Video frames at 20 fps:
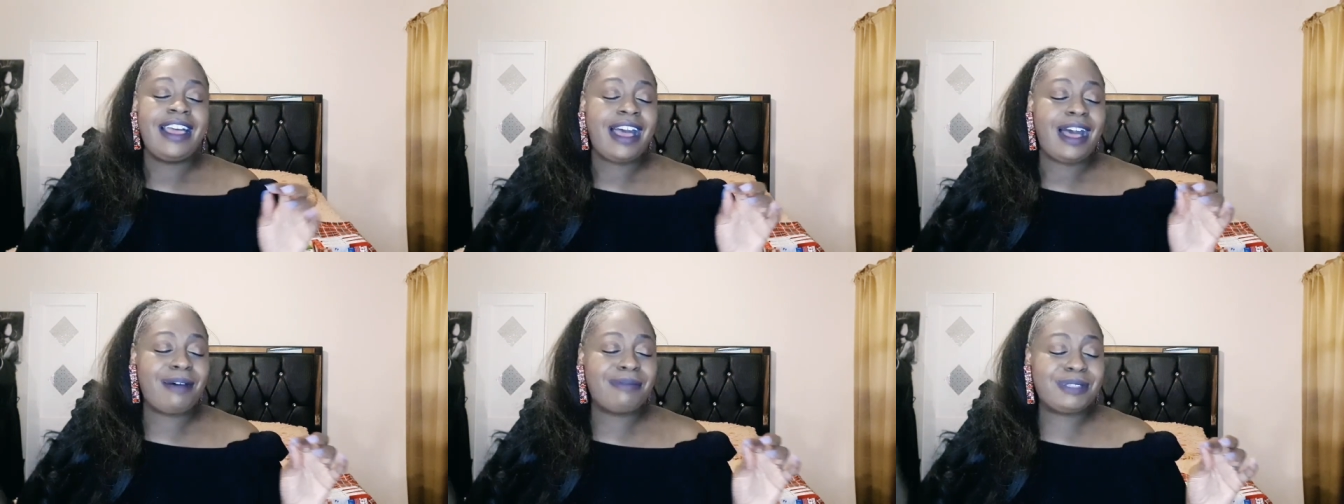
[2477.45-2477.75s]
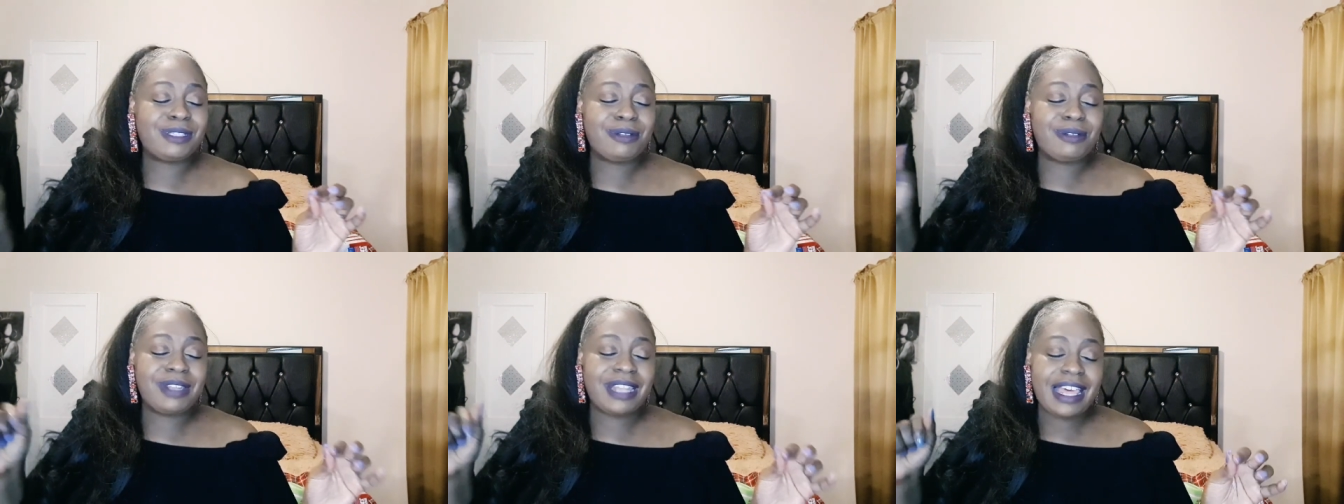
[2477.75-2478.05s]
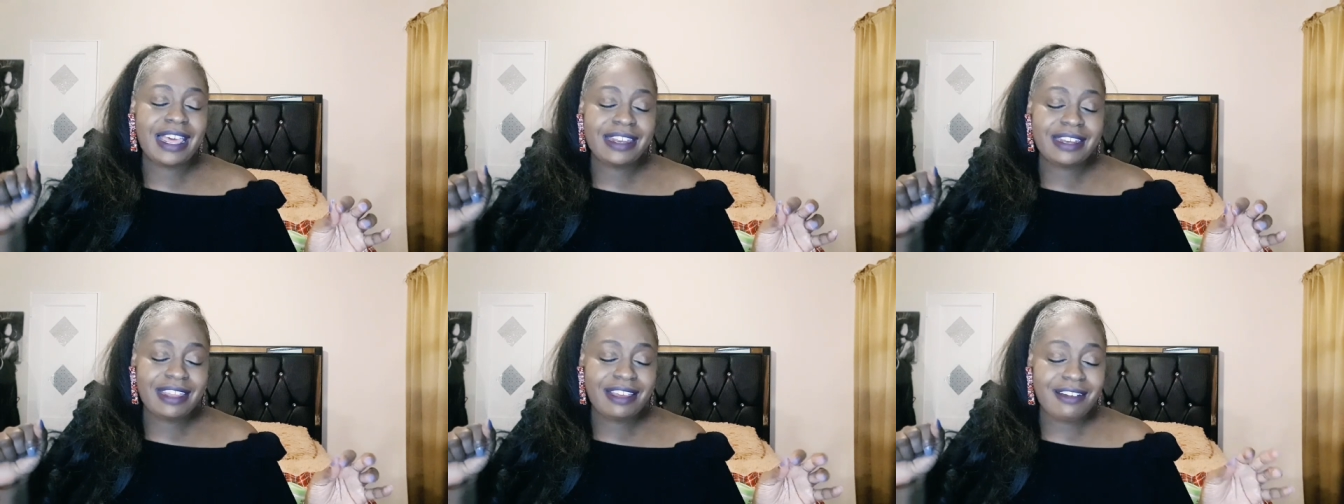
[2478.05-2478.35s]
I'm so
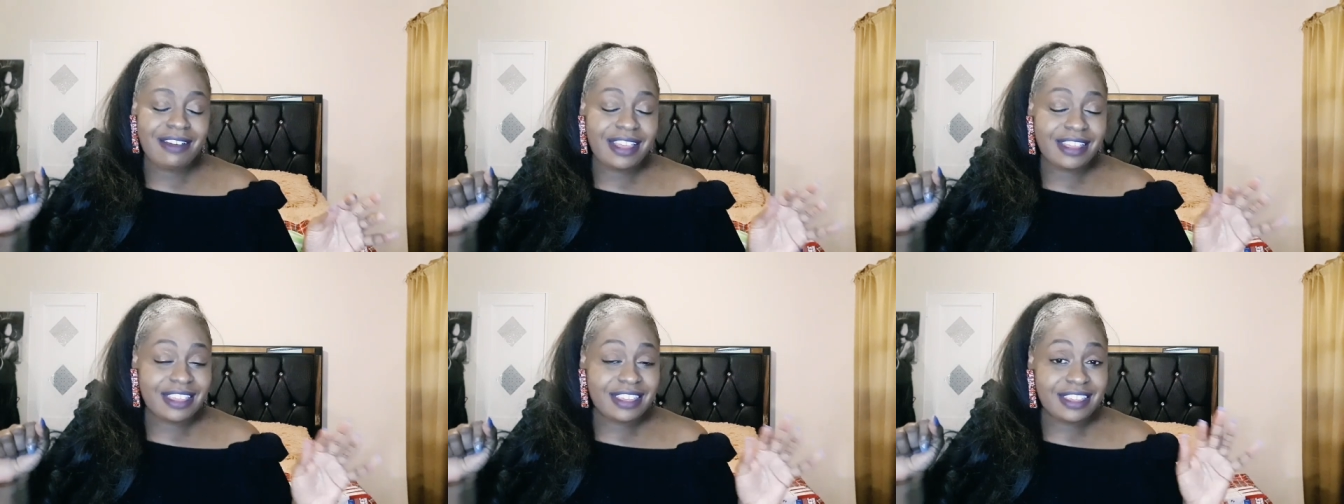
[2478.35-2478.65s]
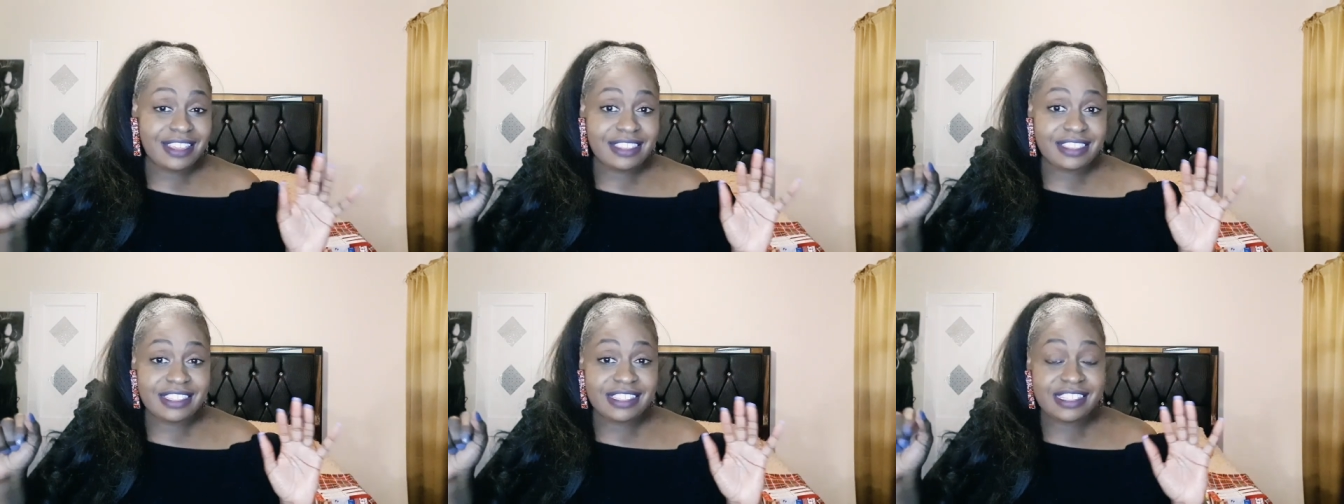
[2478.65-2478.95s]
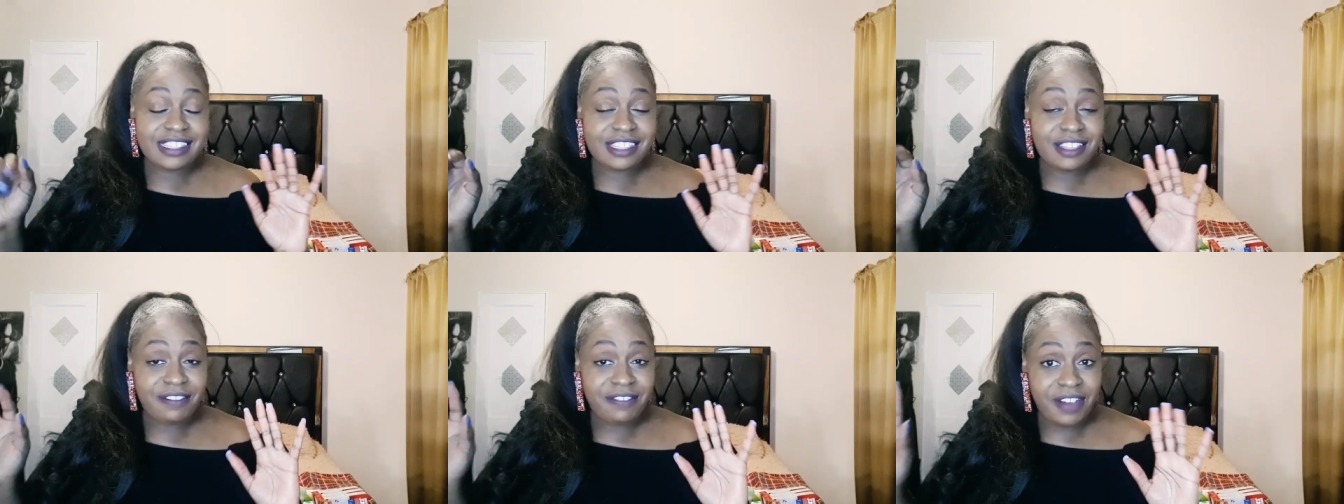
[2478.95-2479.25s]
glad now I can get this
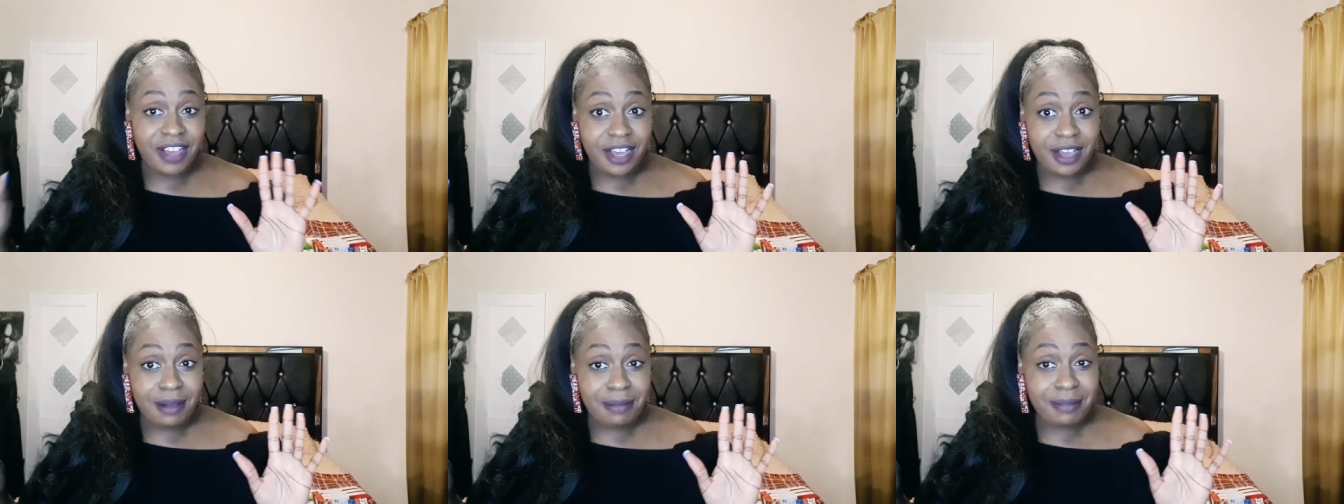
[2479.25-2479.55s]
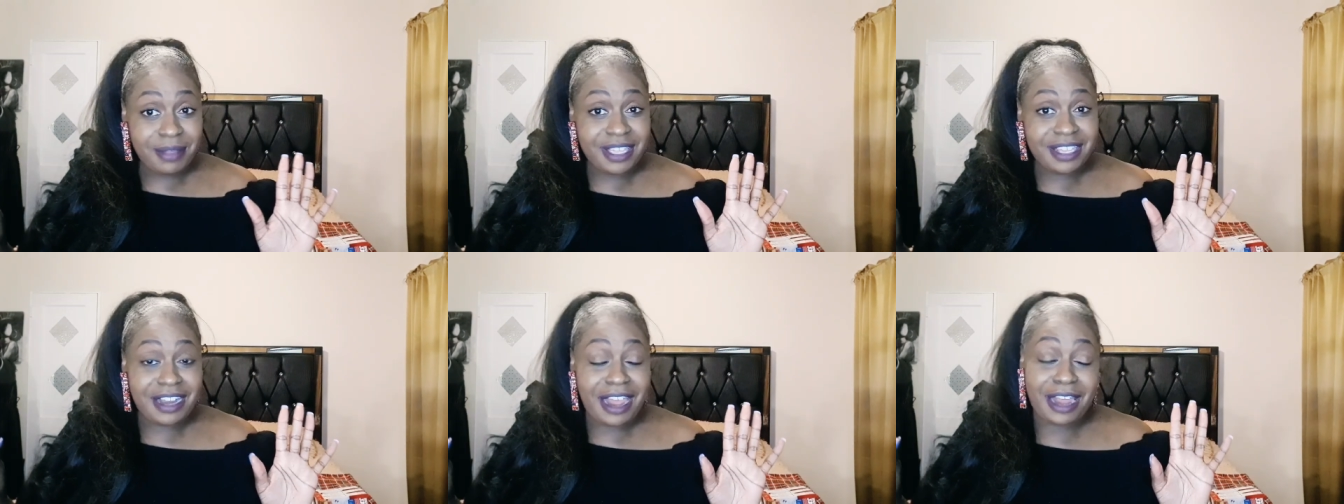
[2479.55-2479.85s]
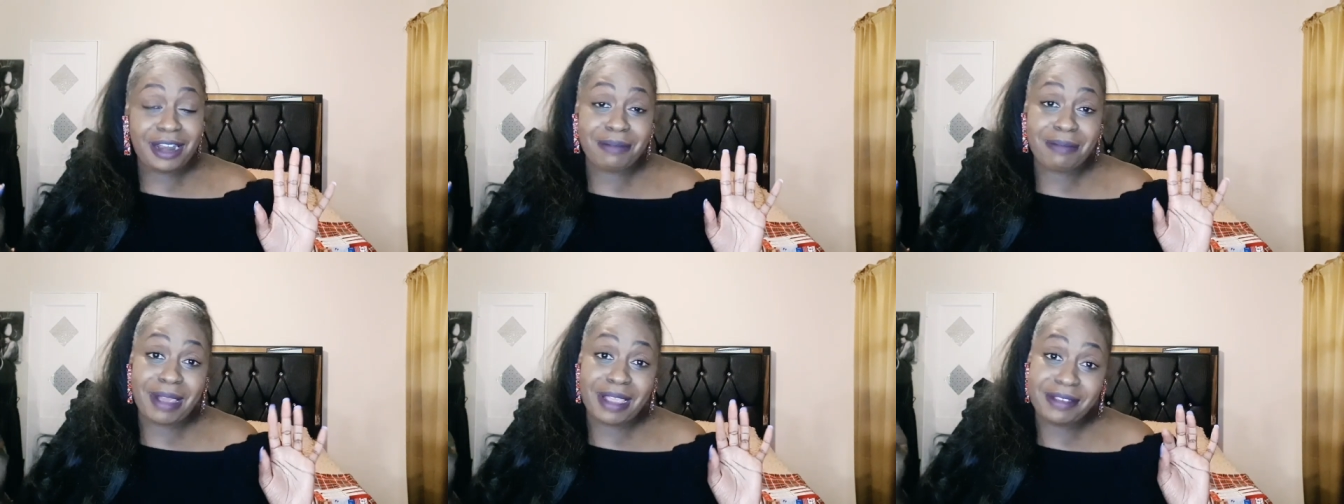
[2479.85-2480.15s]
stuff up and
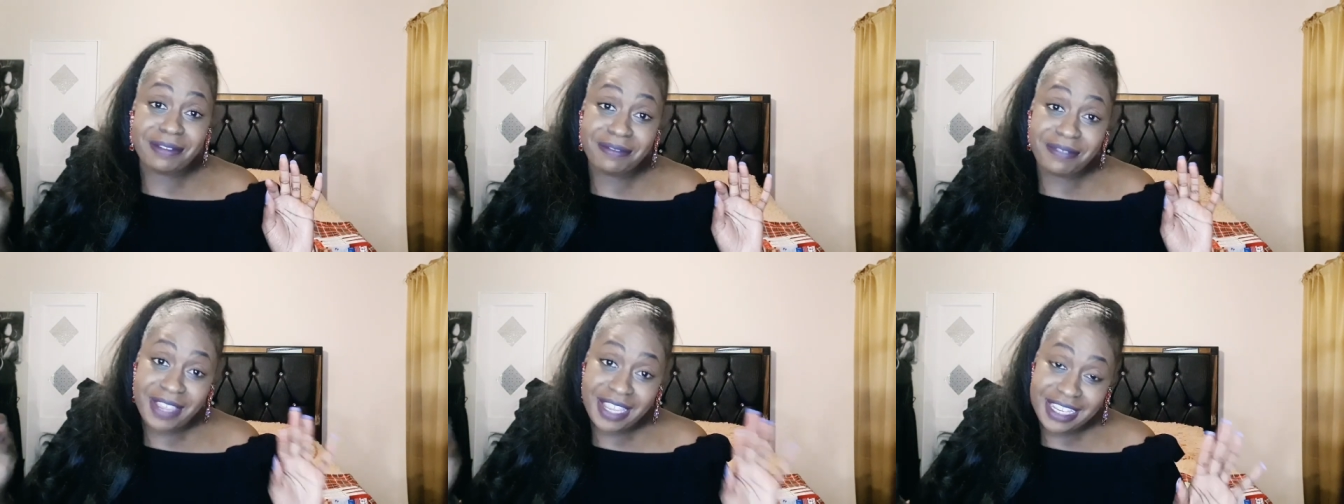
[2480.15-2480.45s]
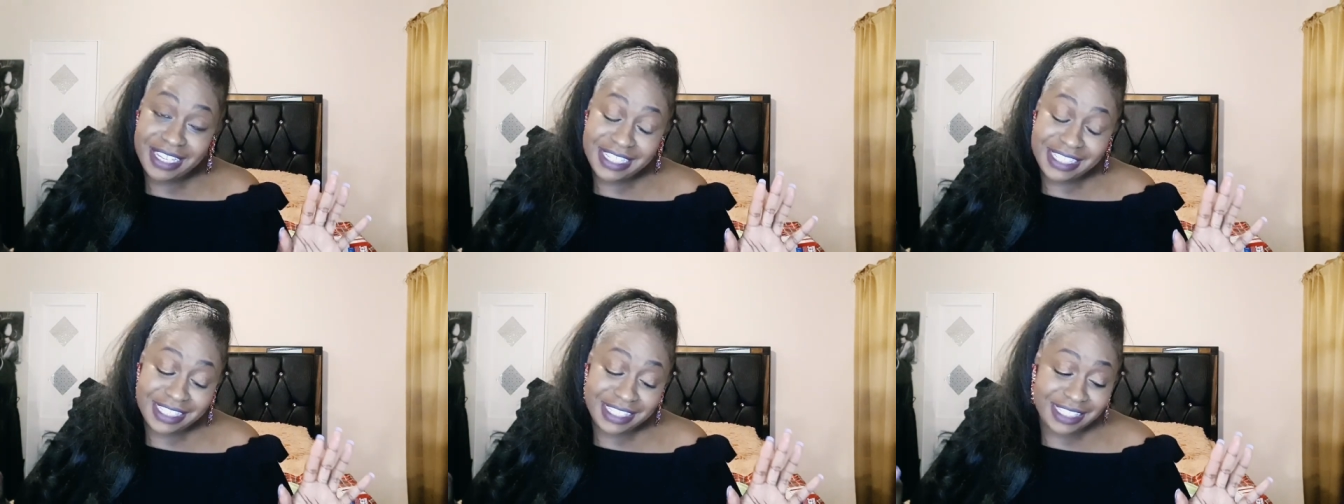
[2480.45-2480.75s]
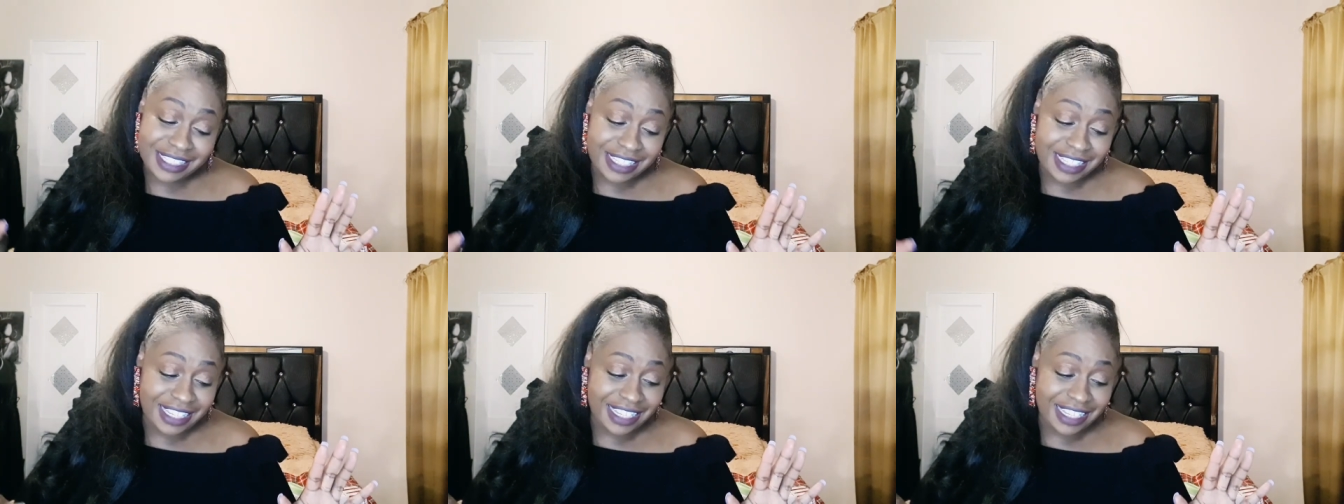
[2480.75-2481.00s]
out of my face